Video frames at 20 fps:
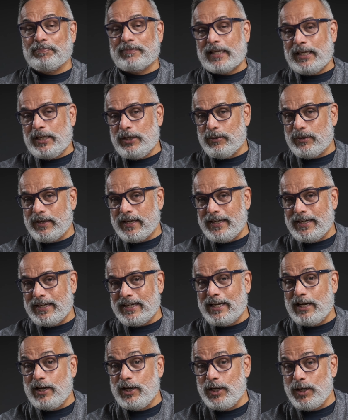you can
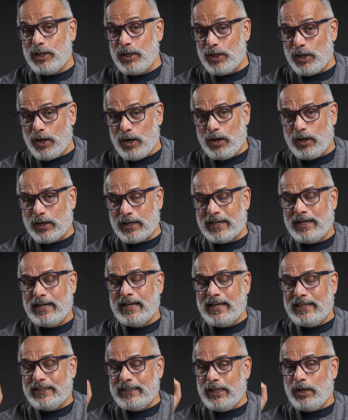lock
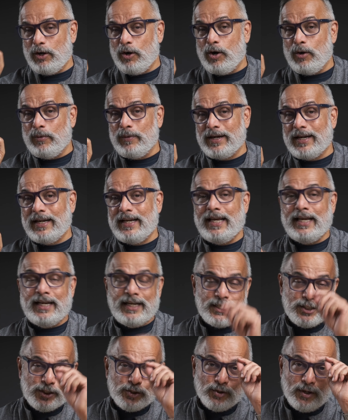the overlay
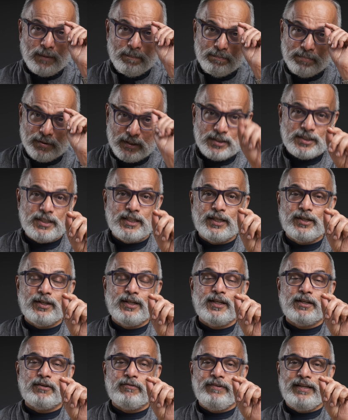to a
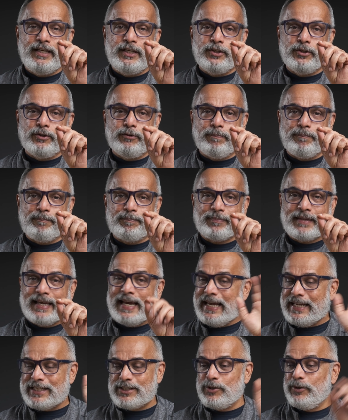particular window.
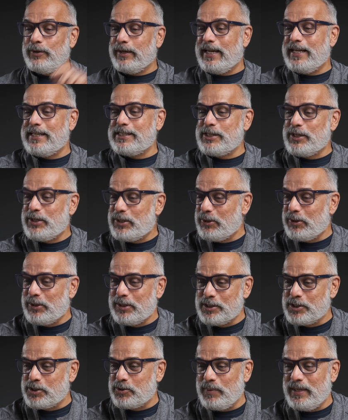As long as you
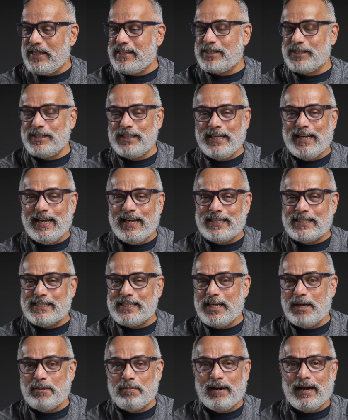don't switch the
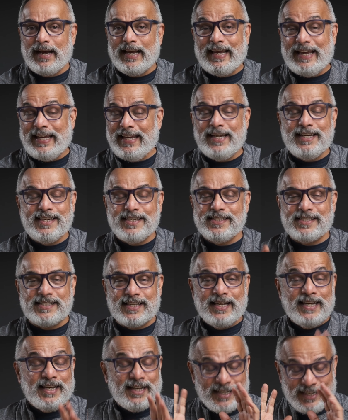HDMI ins,
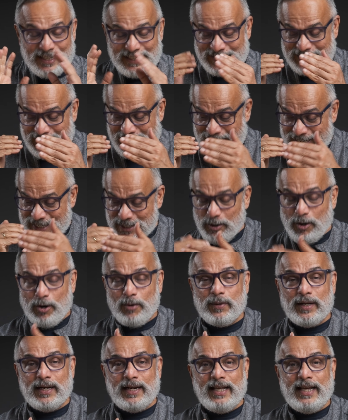that
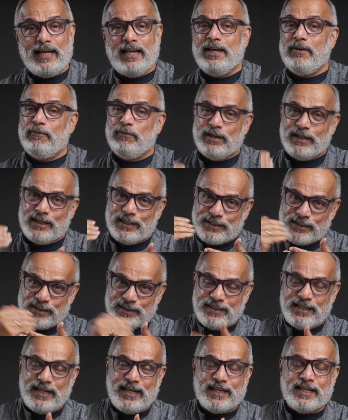overlay will
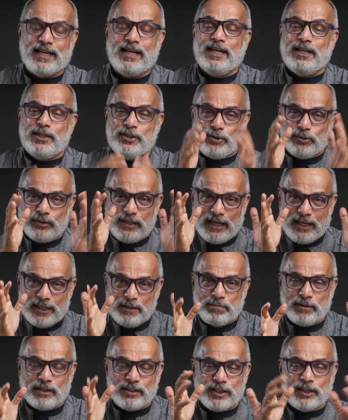stick to that
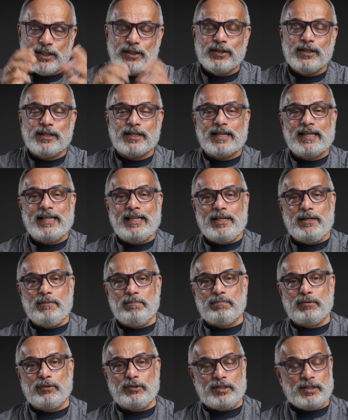particular
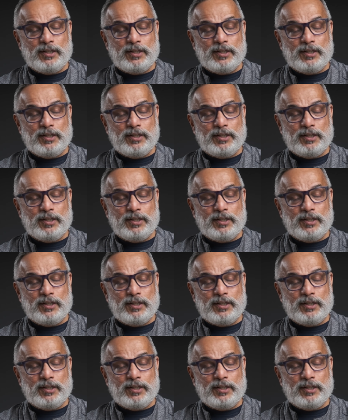input,